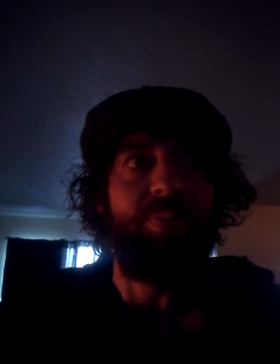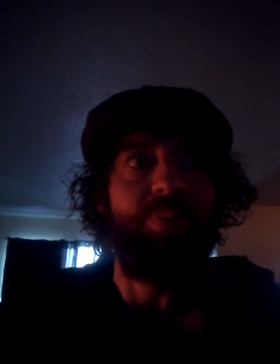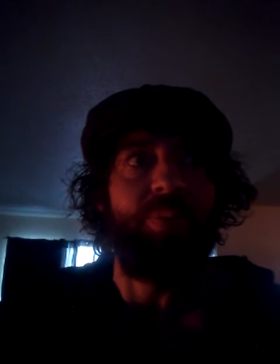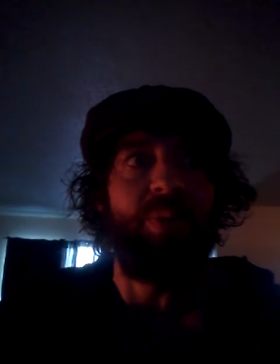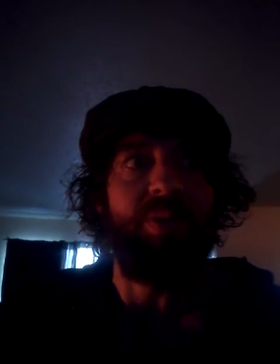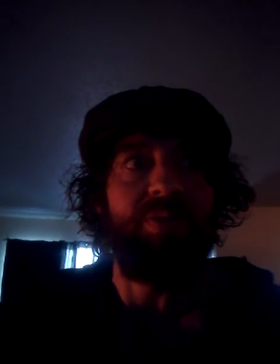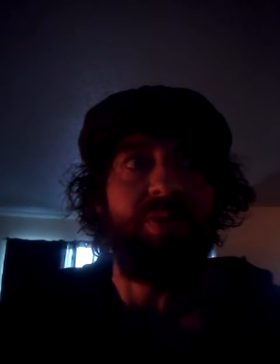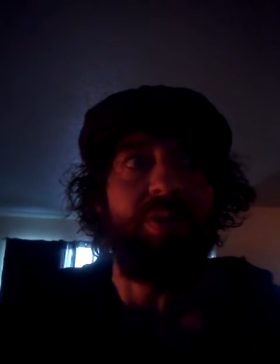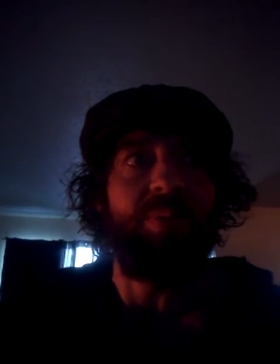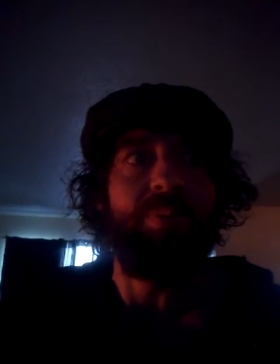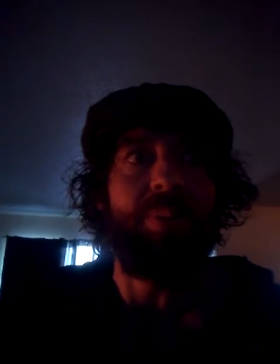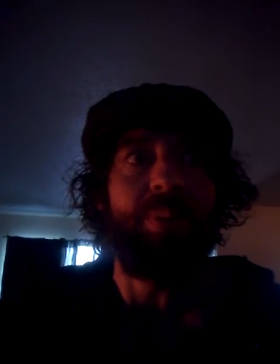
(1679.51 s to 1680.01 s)

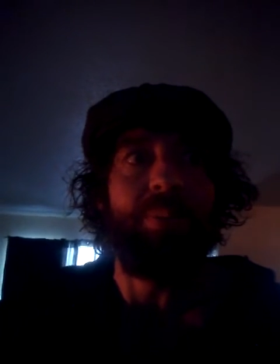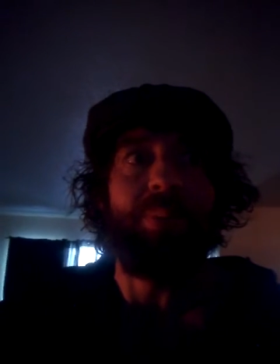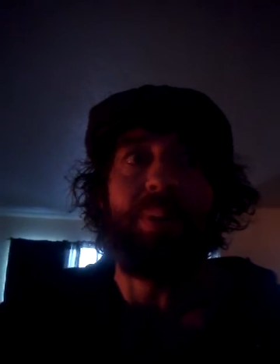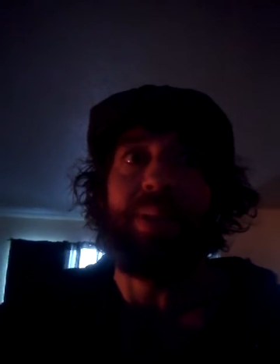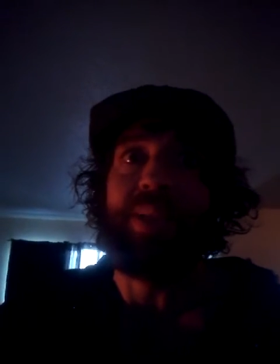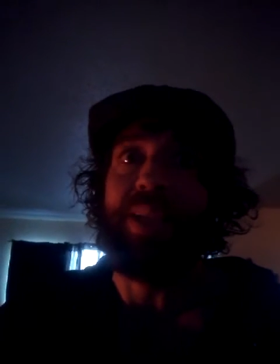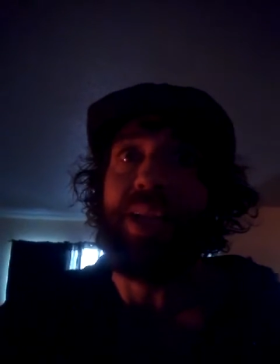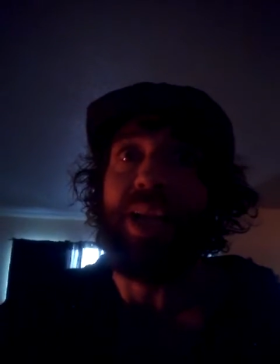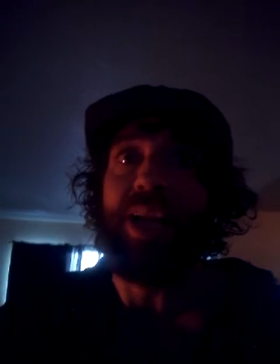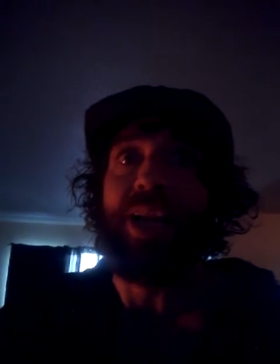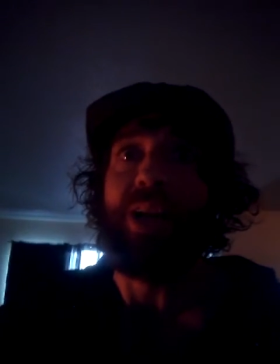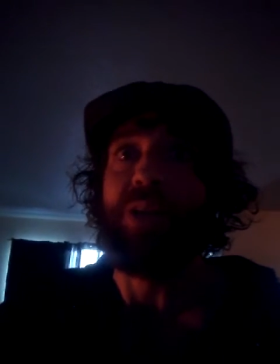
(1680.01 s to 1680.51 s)
Most of the people are
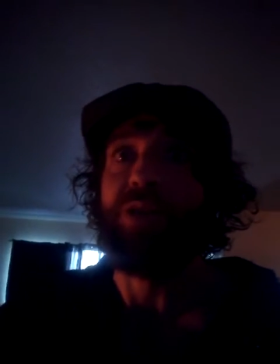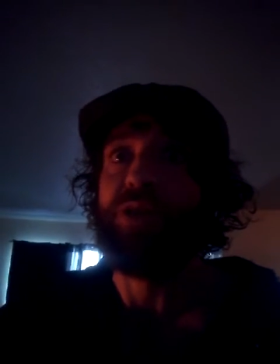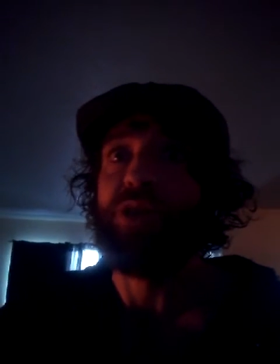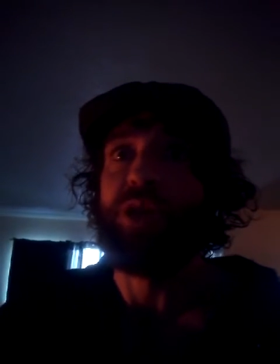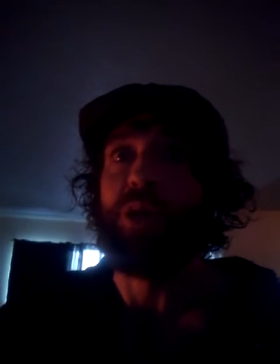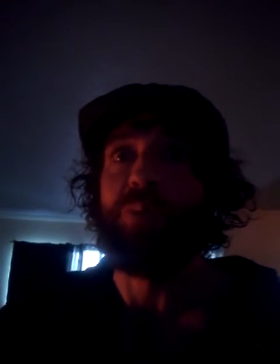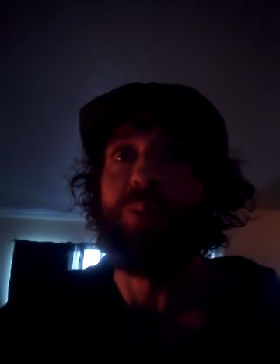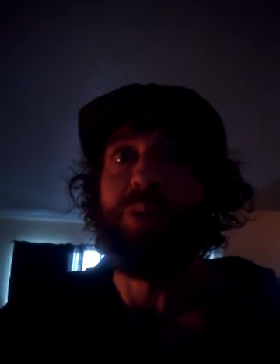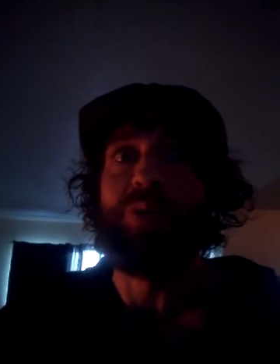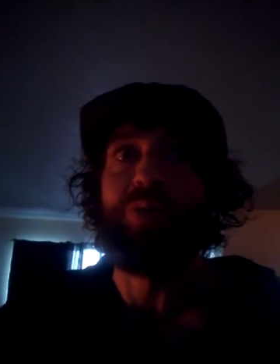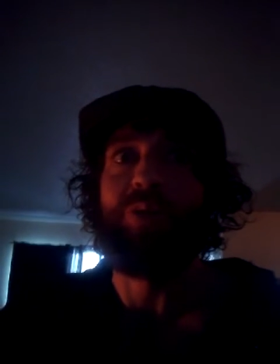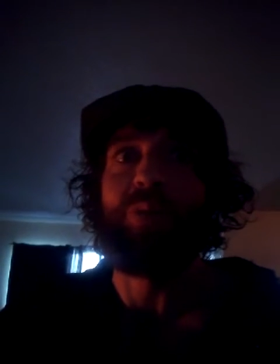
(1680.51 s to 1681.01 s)
like, yeah,
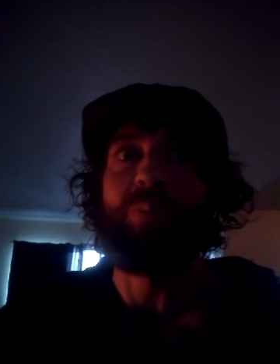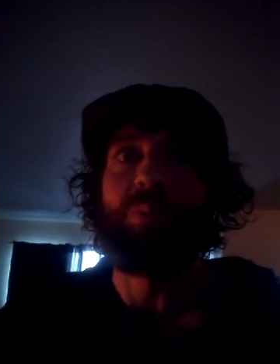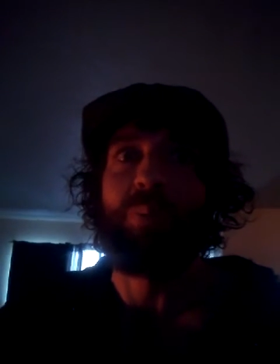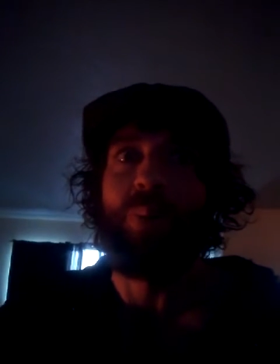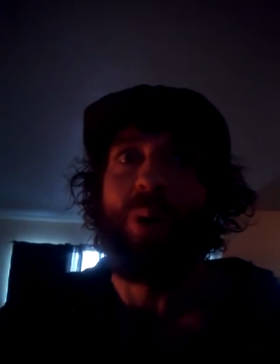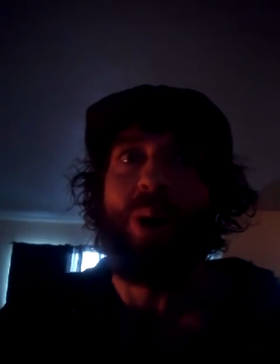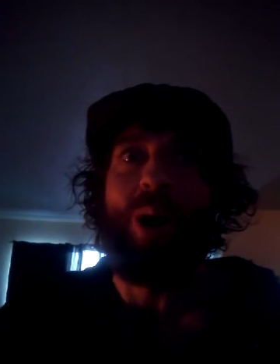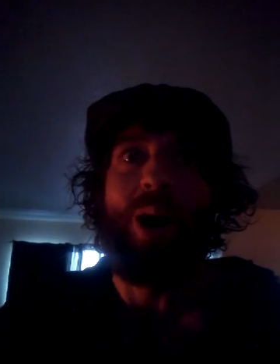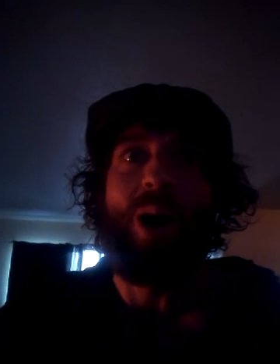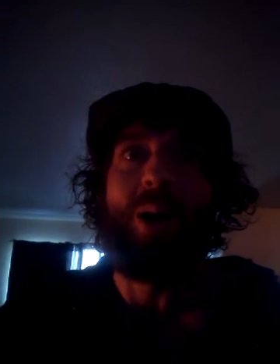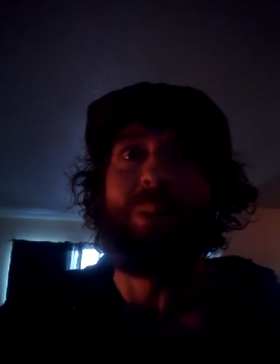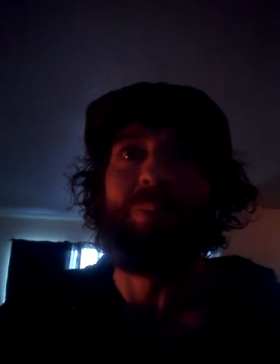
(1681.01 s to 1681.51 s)
Jimmy's the
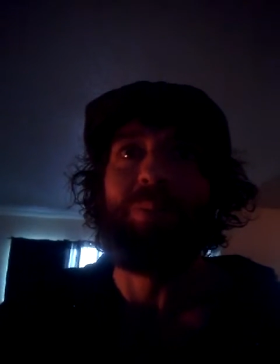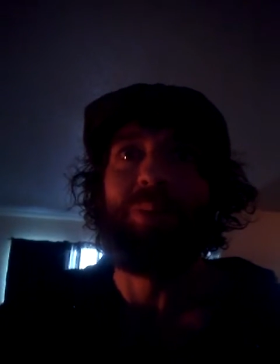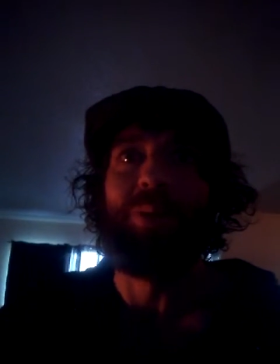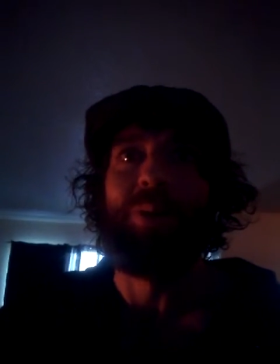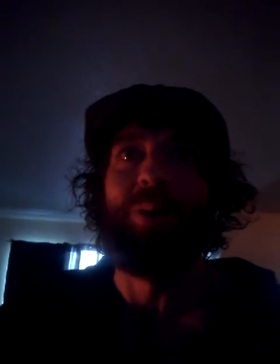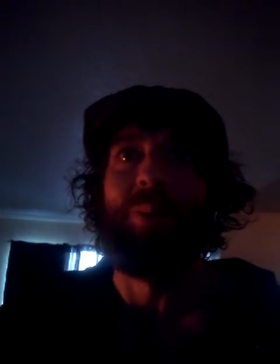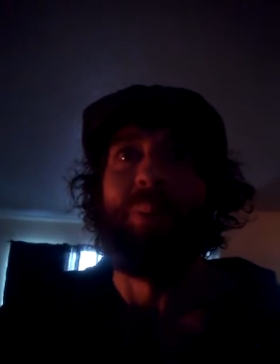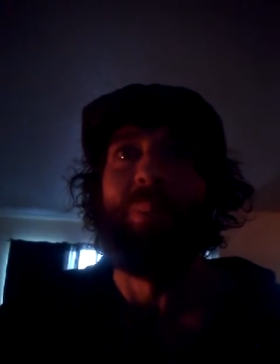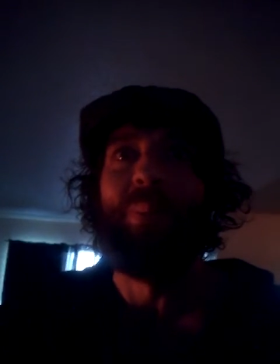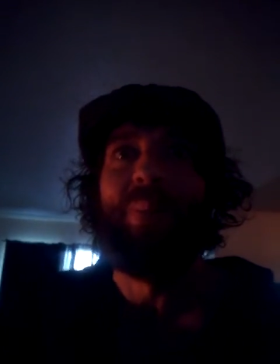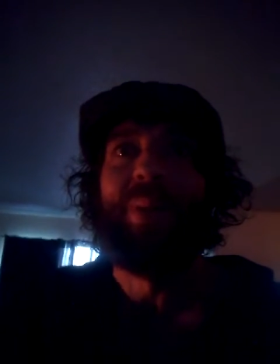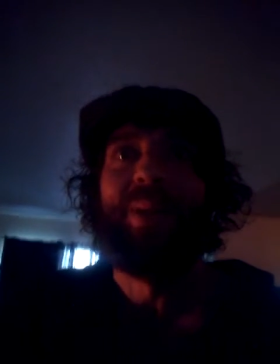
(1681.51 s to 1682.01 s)

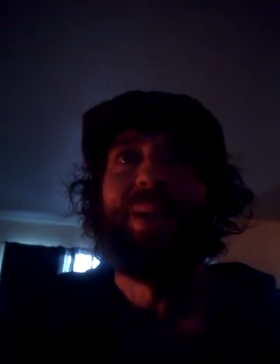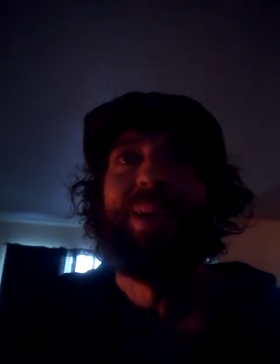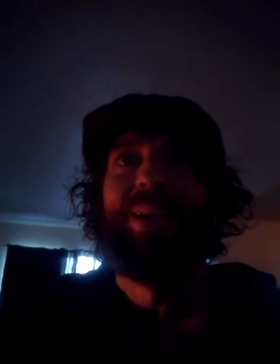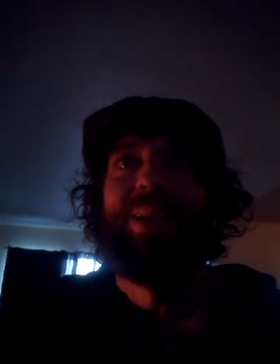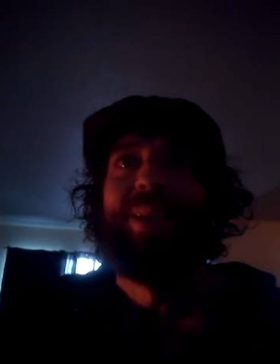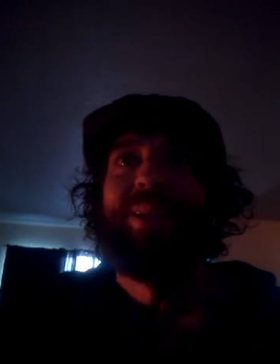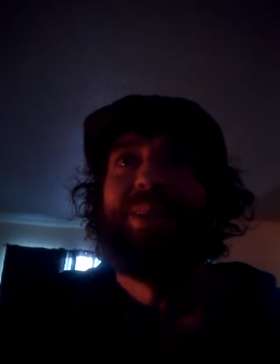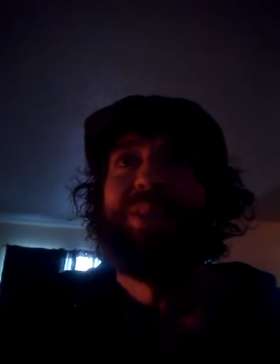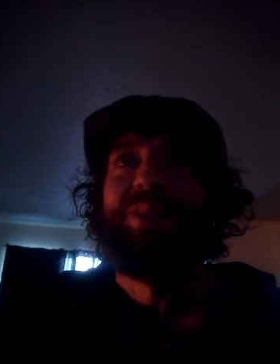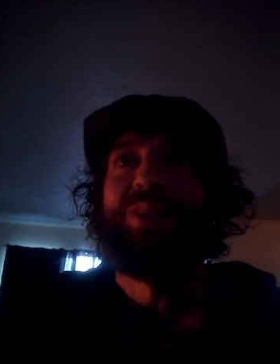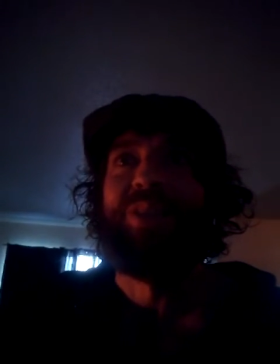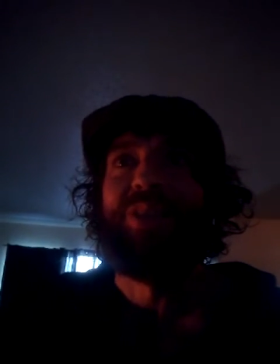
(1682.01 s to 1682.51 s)
problem.
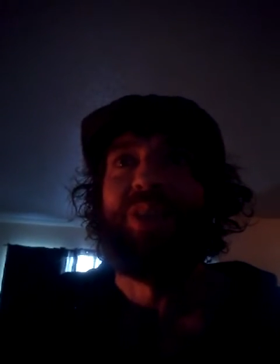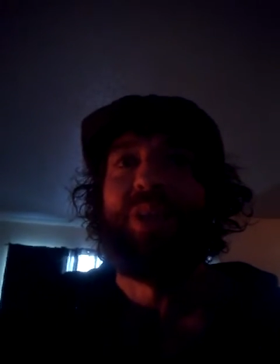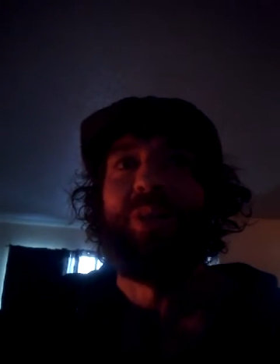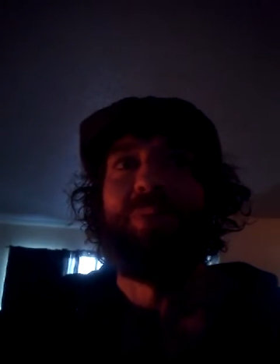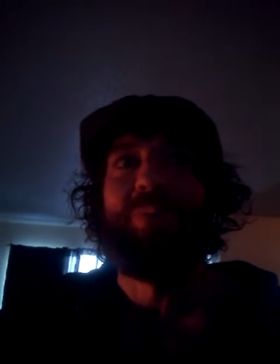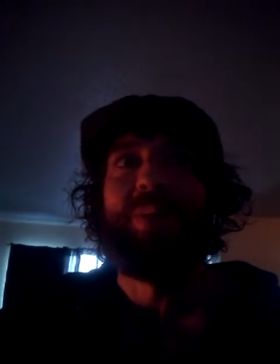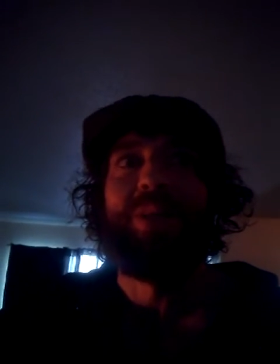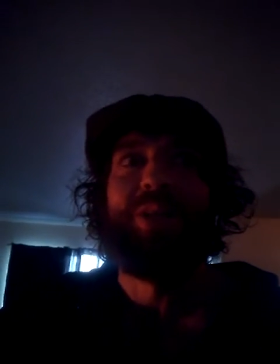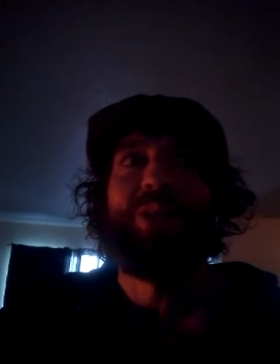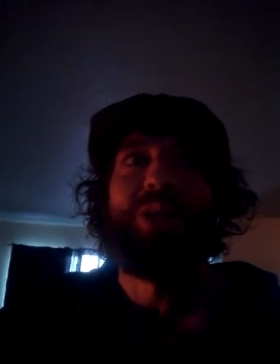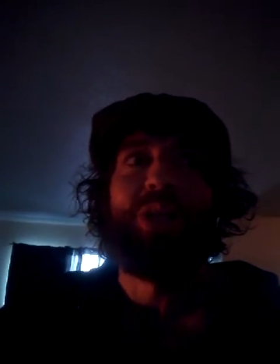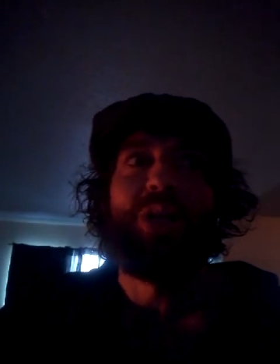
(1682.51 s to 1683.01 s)

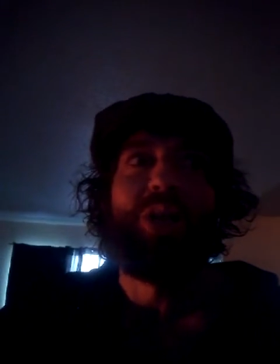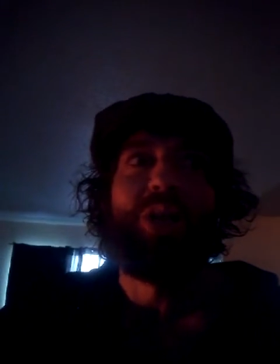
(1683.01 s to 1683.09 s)
Jimmy.